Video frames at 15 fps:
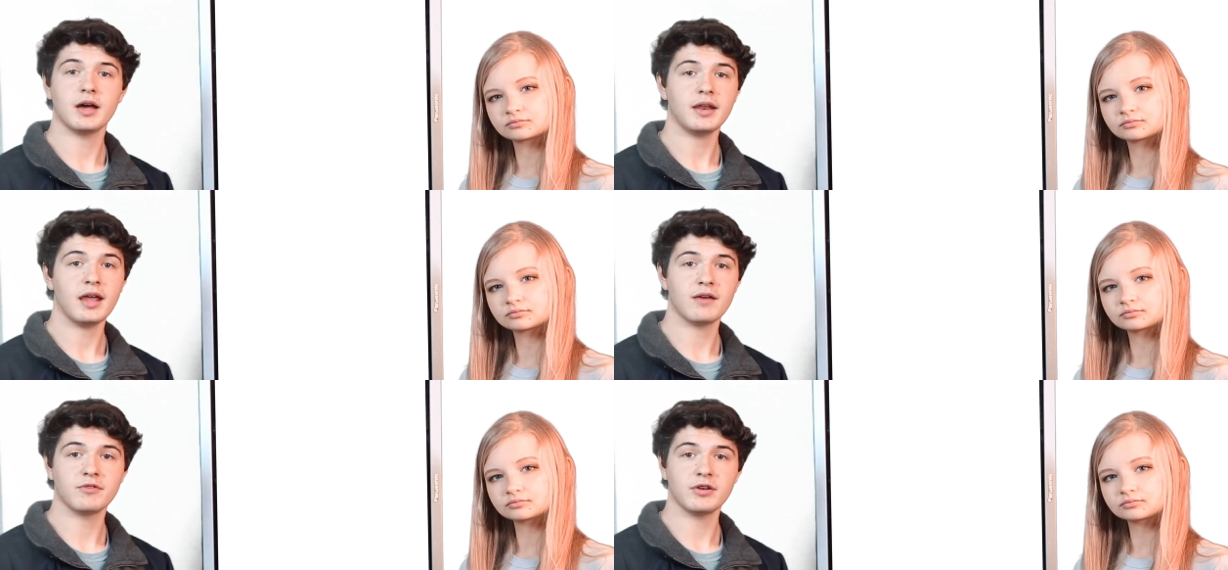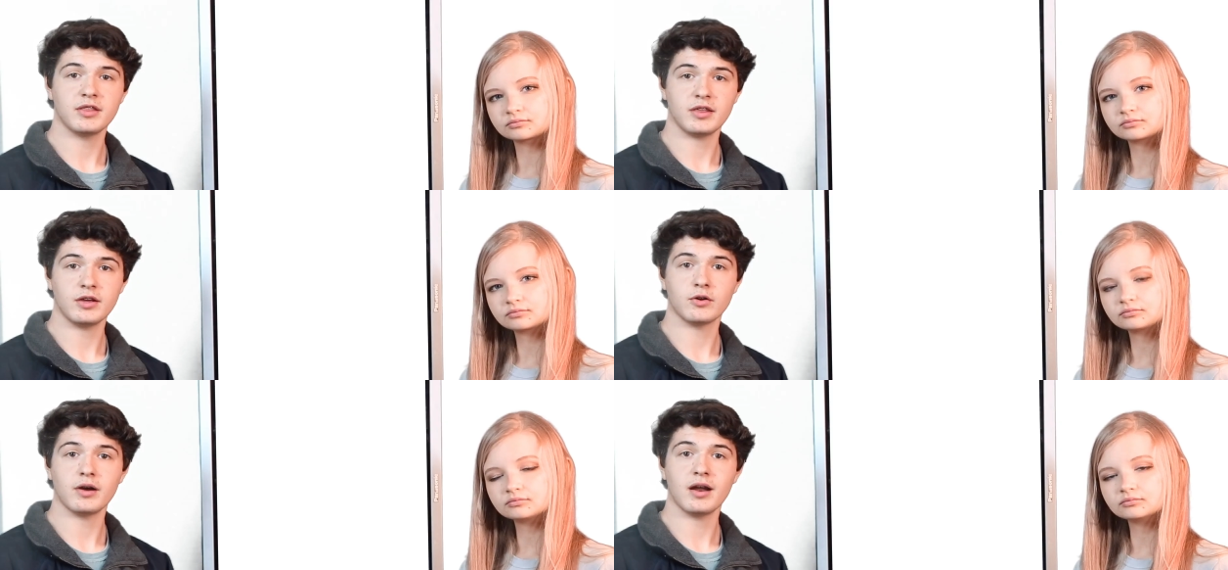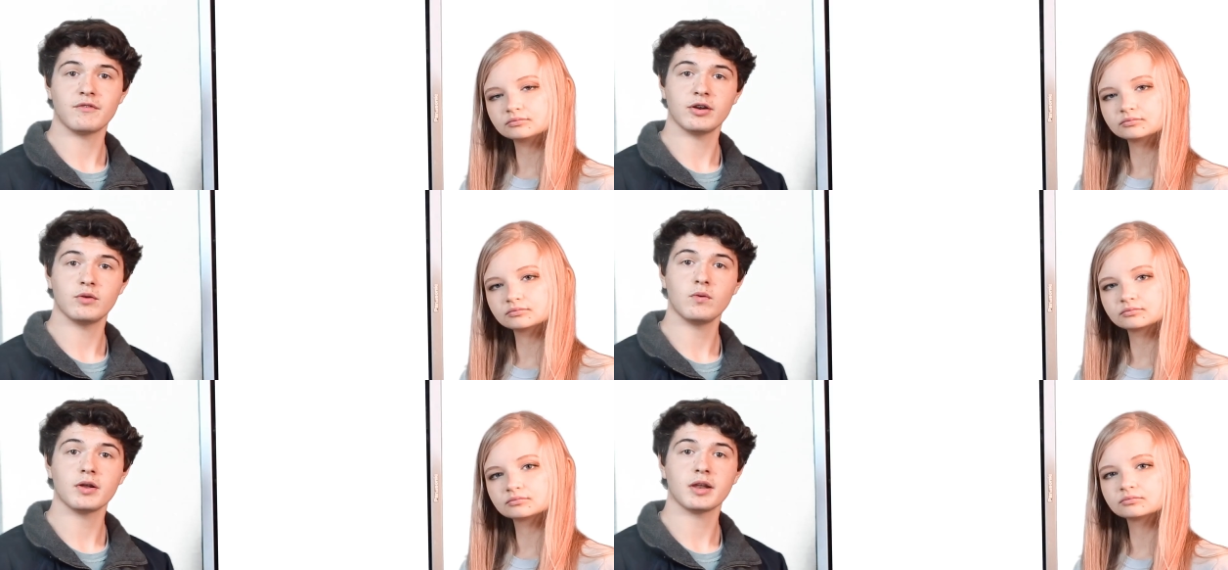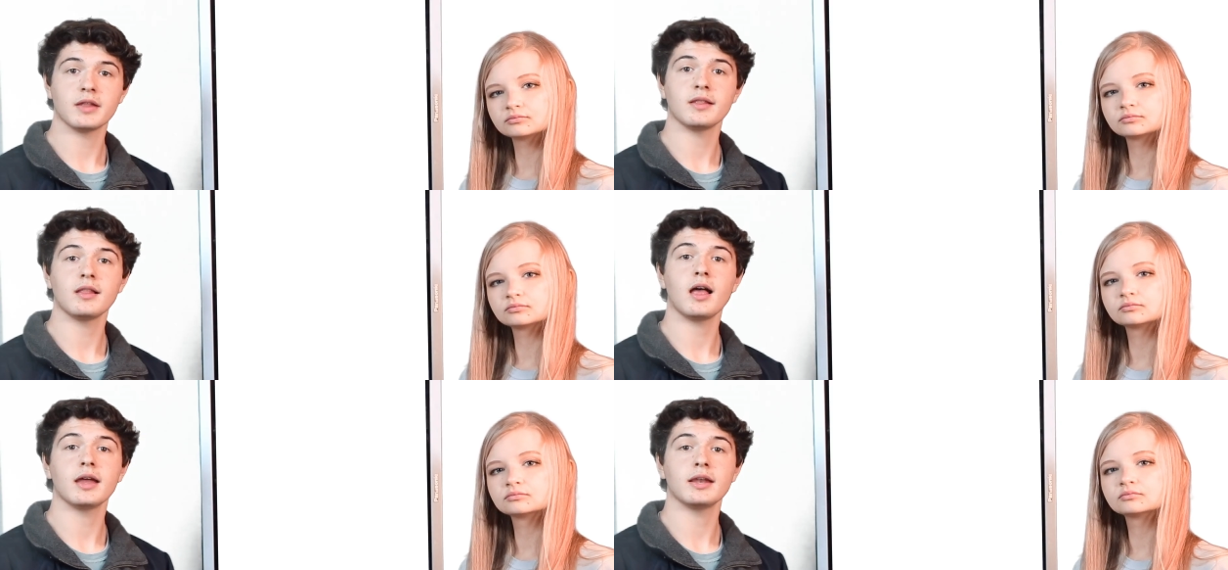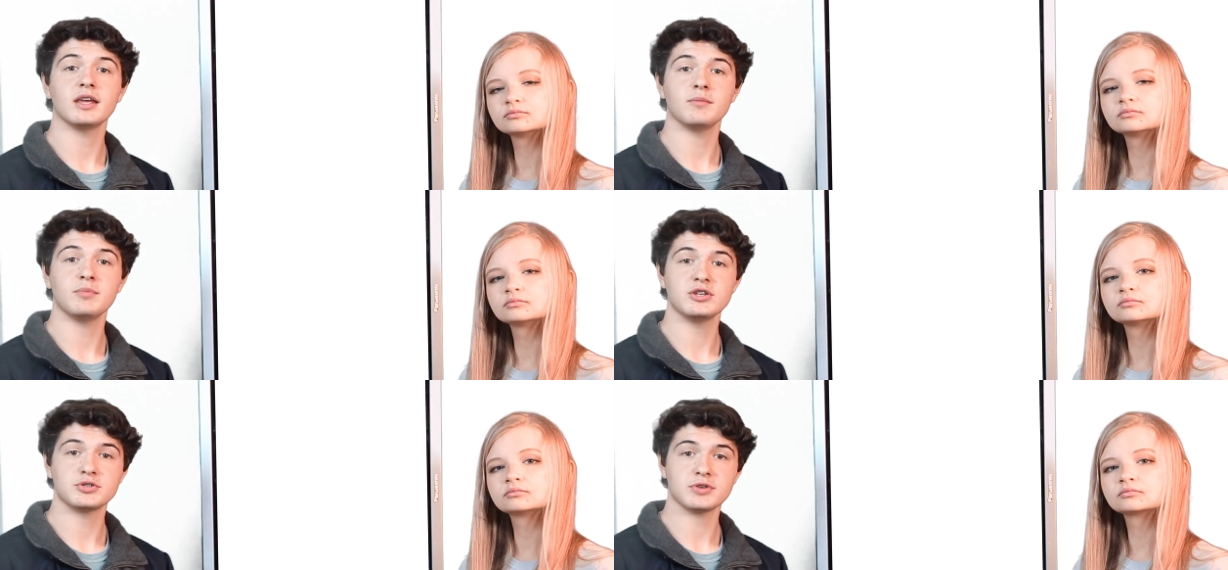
Speaker 1: Not everything or everyone online can be